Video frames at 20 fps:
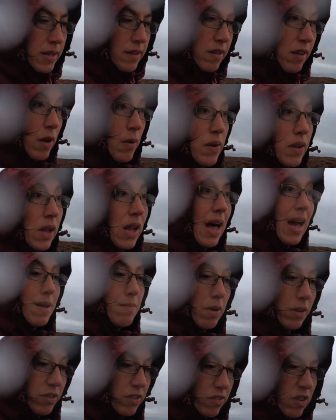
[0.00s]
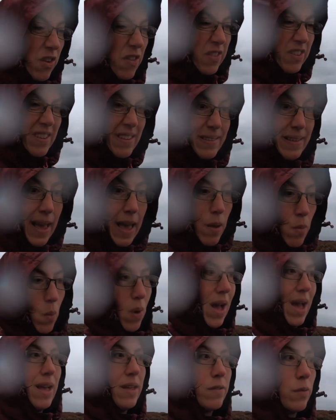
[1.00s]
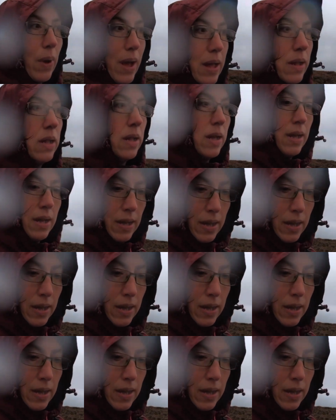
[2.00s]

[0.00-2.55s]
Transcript: to go and climb on stuff because it's getting wet as well.